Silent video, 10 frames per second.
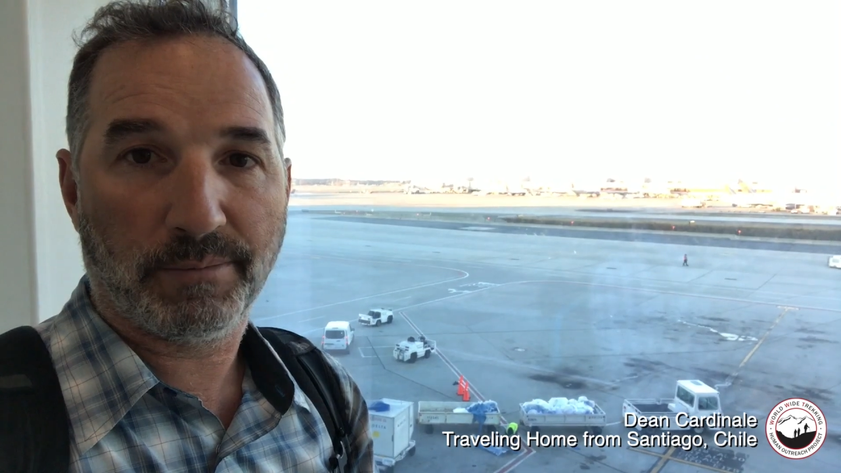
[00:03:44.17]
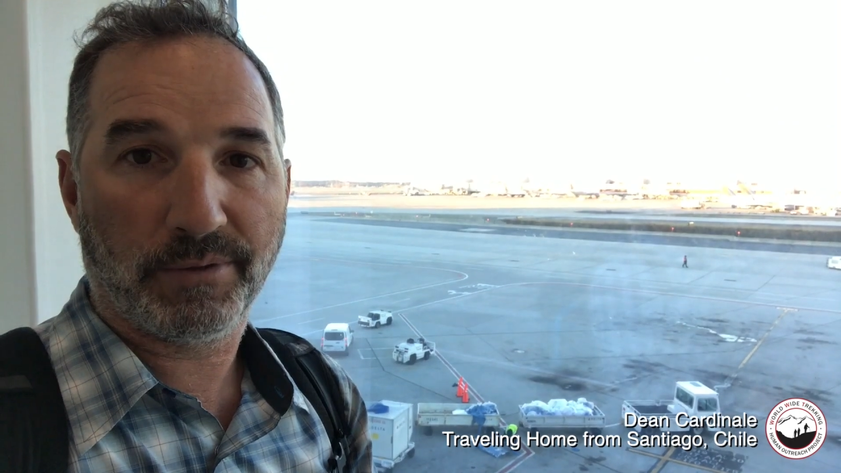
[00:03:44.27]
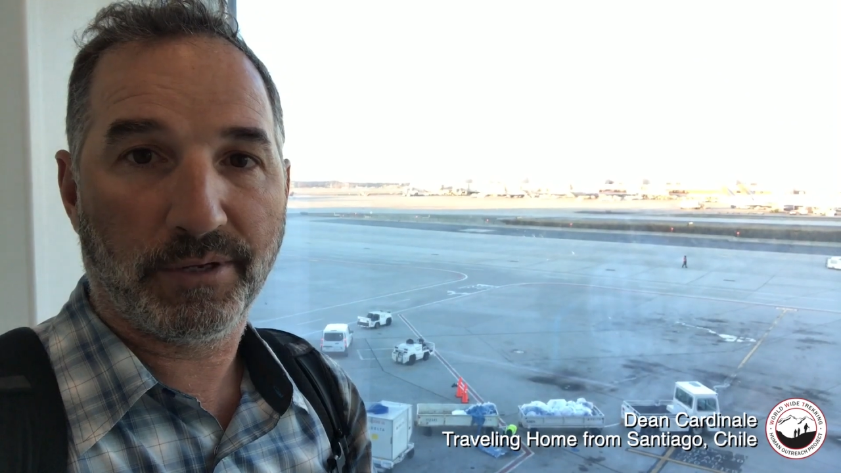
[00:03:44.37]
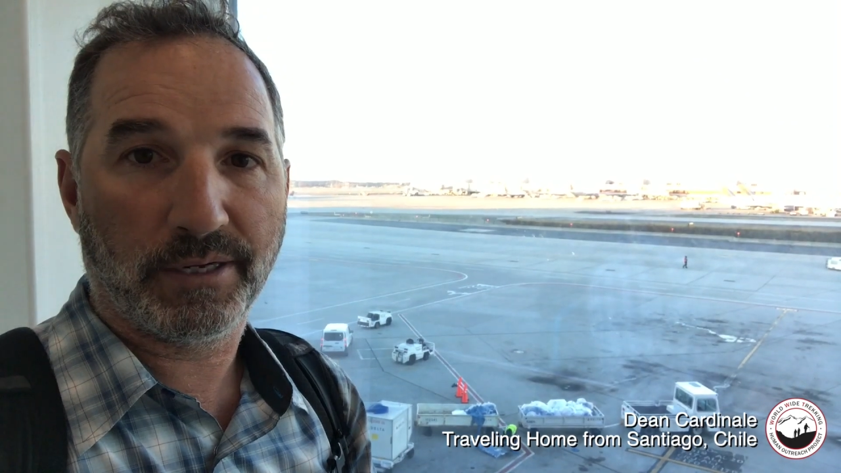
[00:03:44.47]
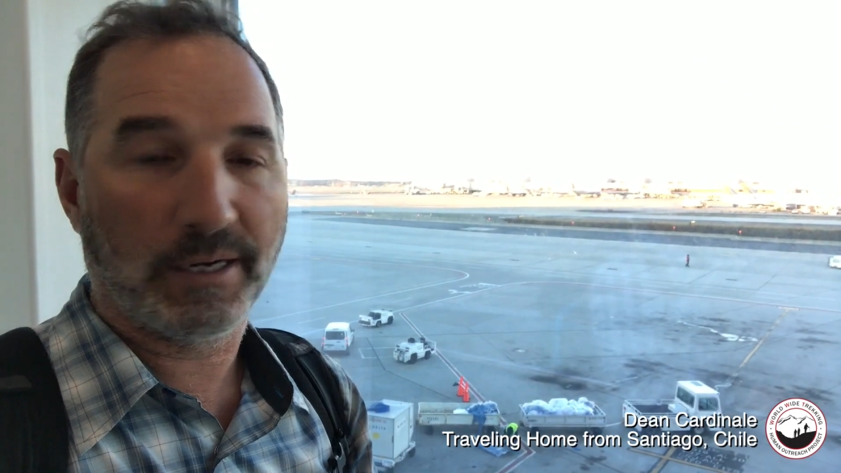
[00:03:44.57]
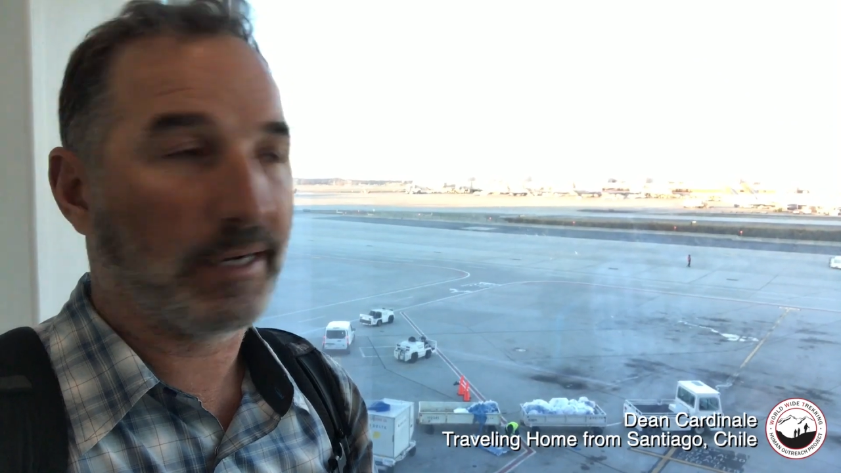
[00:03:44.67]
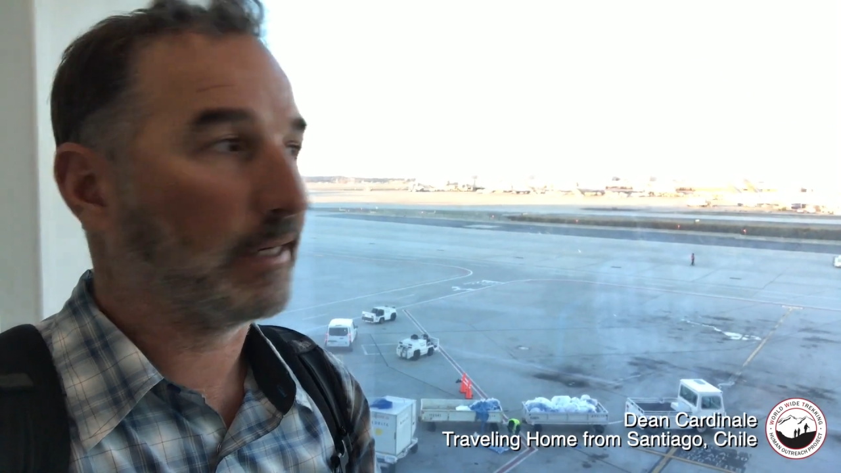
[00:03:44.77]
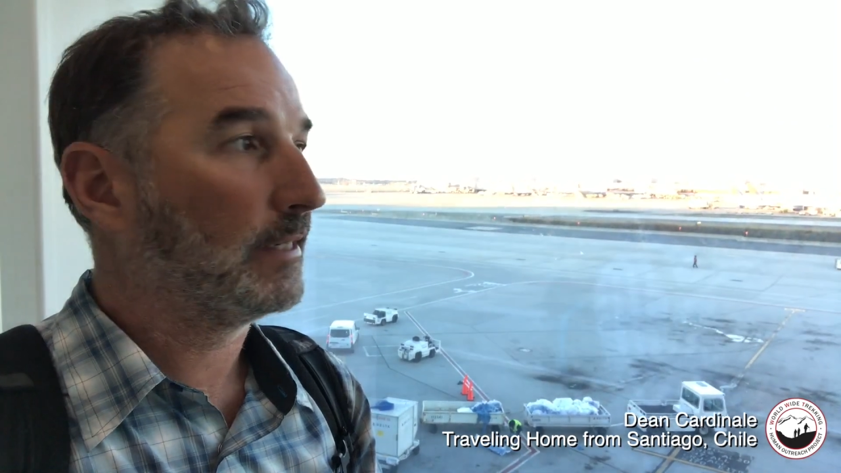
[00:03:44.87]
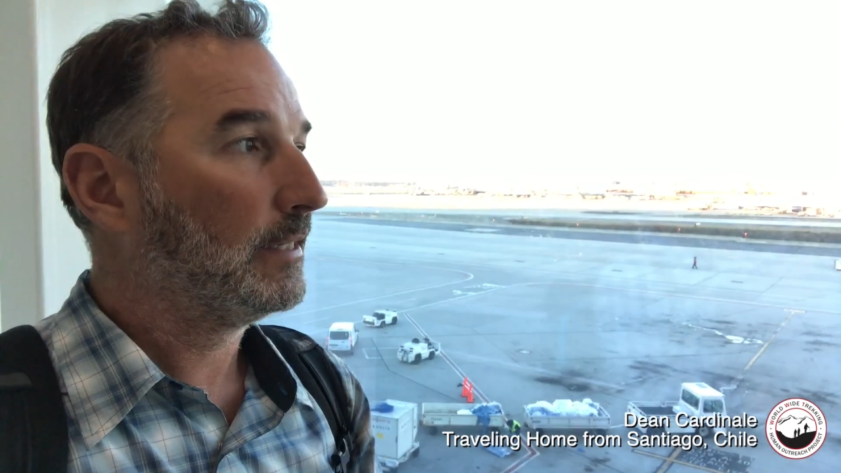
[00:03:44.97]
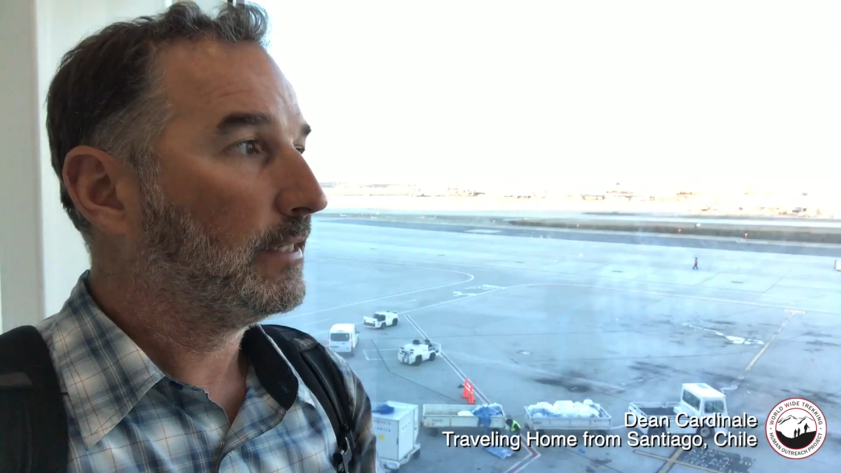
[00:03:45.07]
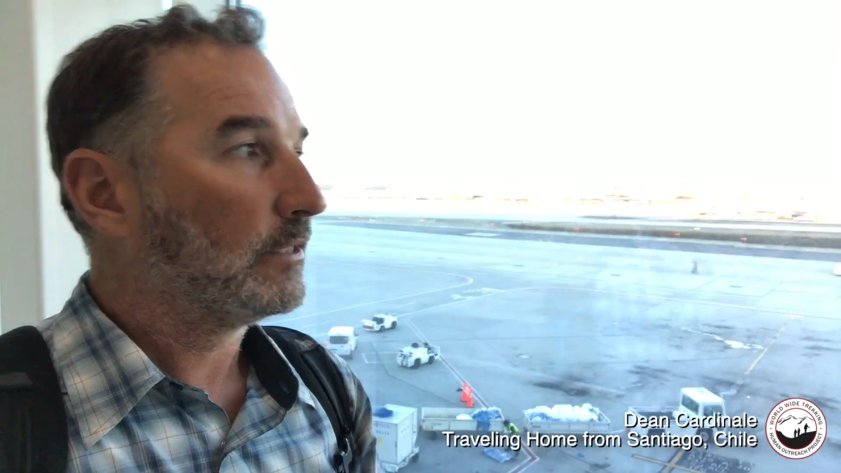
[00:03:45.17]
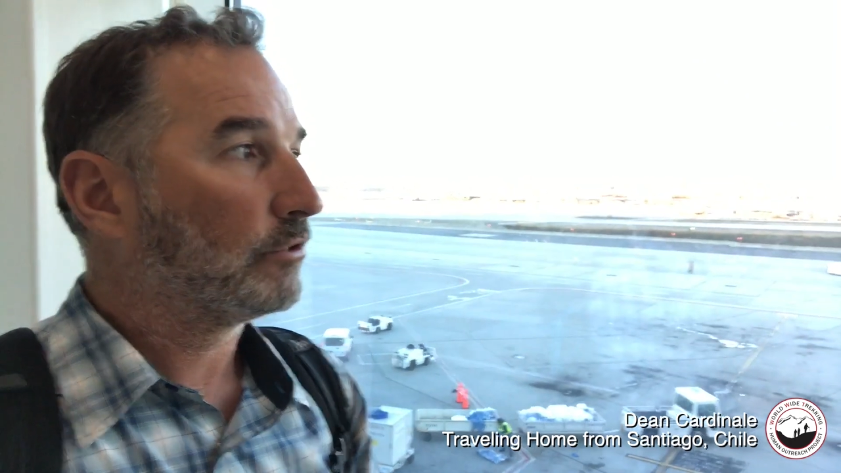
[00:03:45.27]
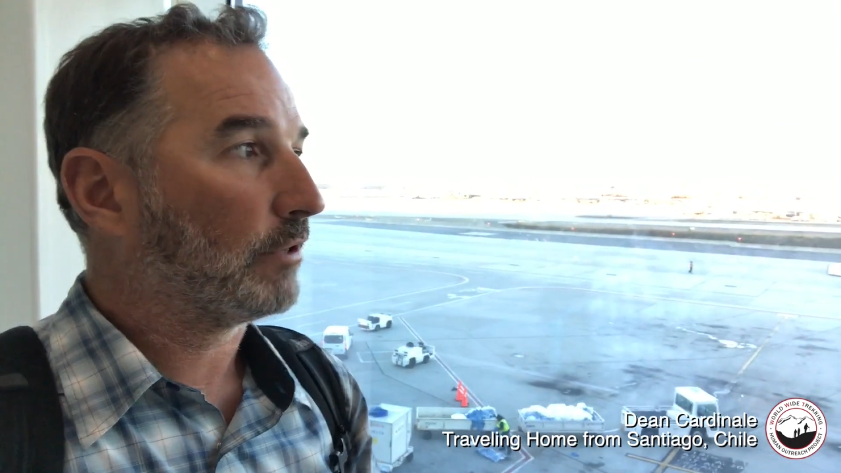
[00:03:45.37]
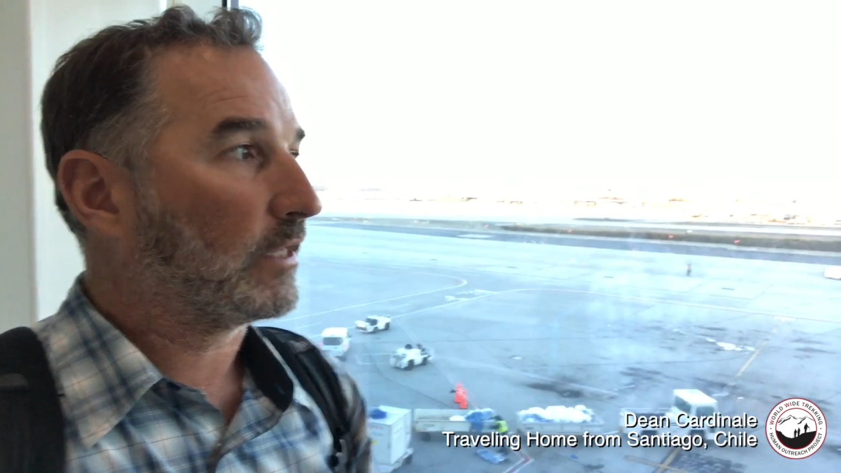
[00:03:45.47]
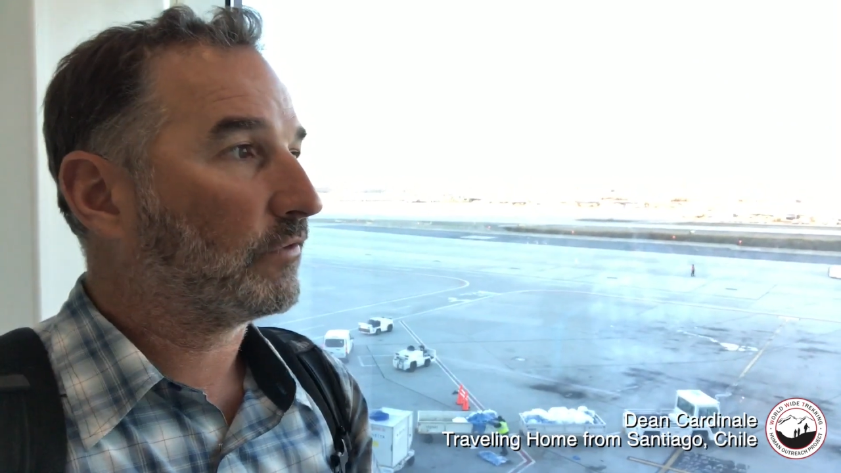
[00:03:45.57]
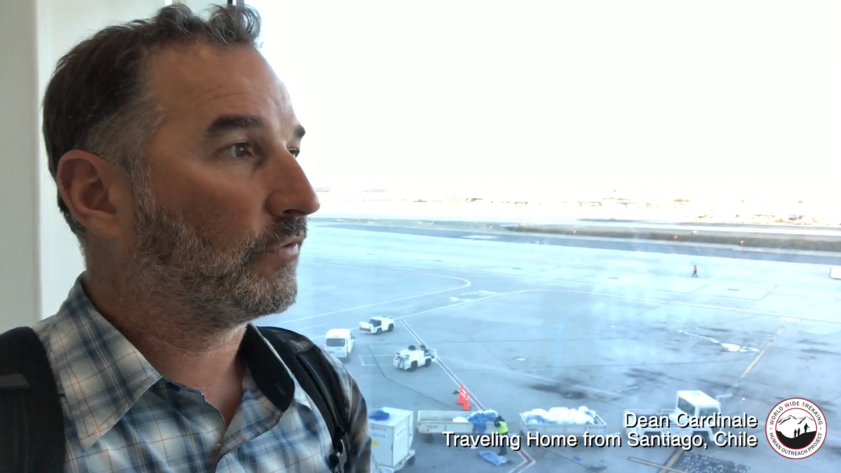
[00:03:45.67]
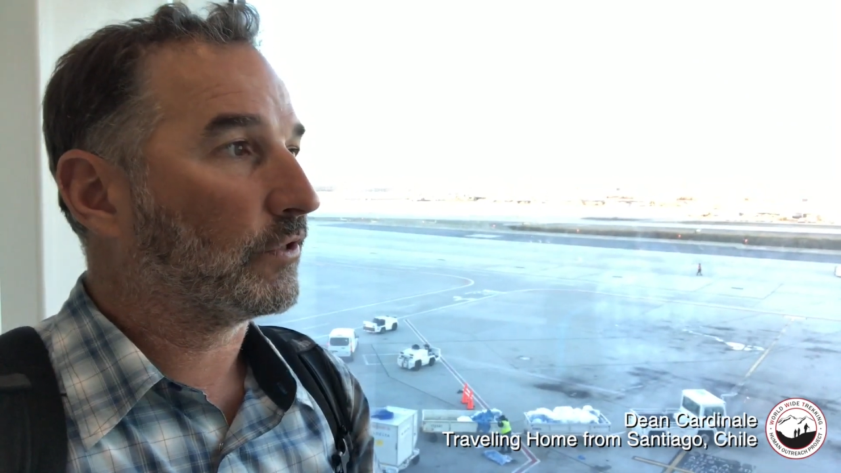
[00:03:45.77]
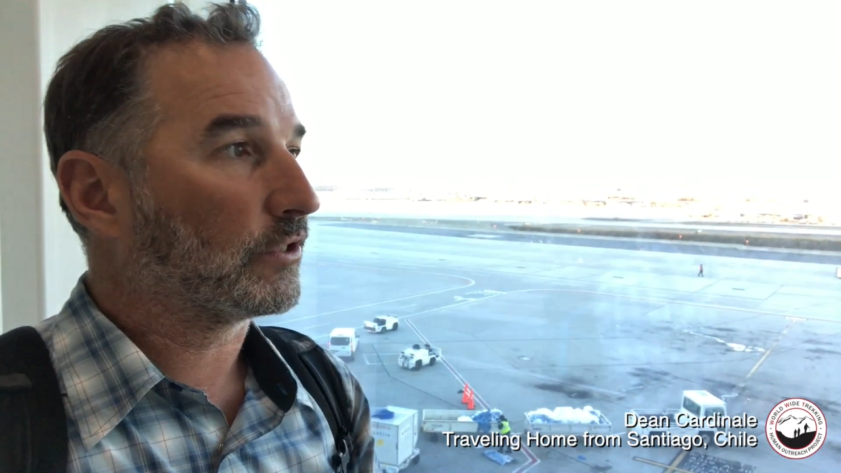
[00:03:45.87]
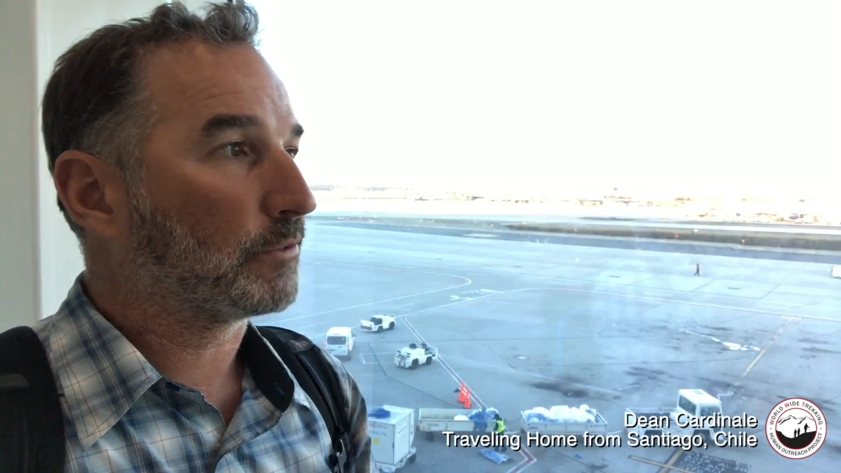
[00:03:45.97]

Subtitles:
of the transfers,